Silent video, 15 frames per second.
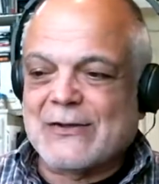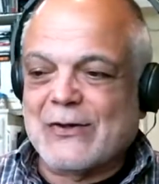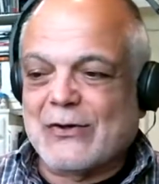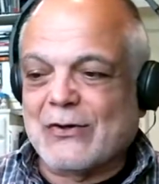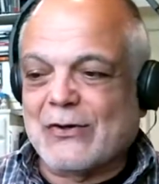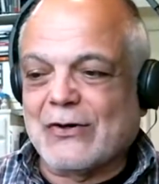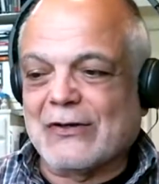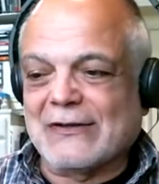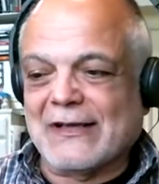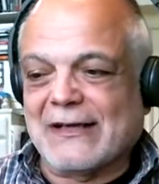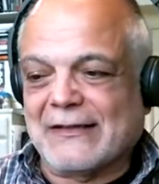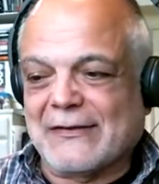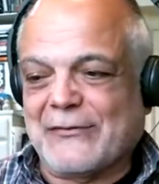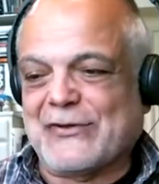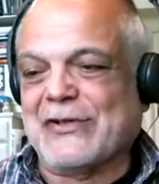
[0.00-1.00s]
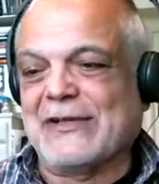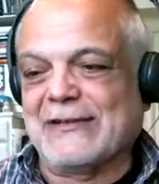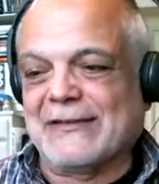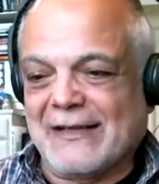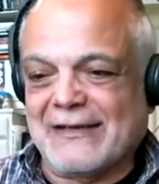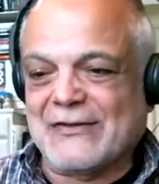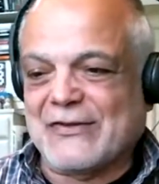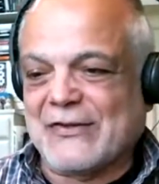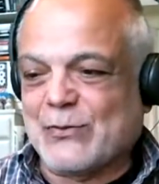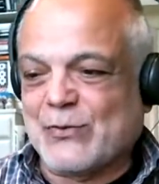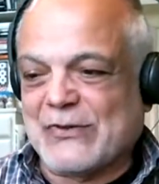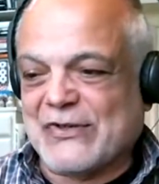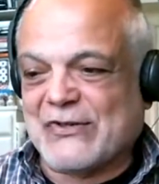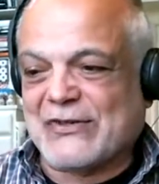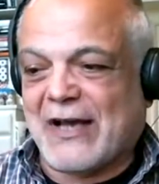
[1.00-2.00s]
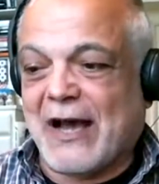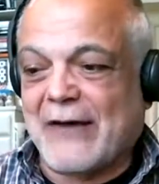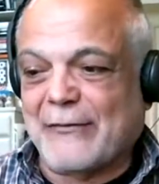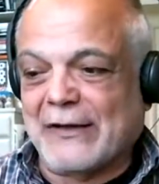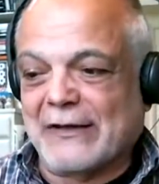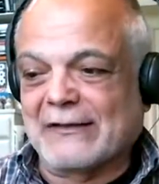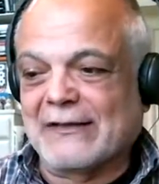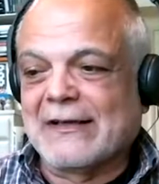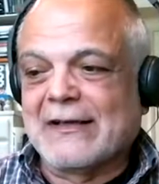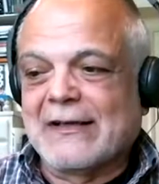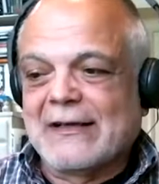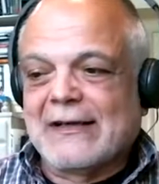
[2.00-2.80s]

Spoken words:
So on the artificial intelligence we just covered,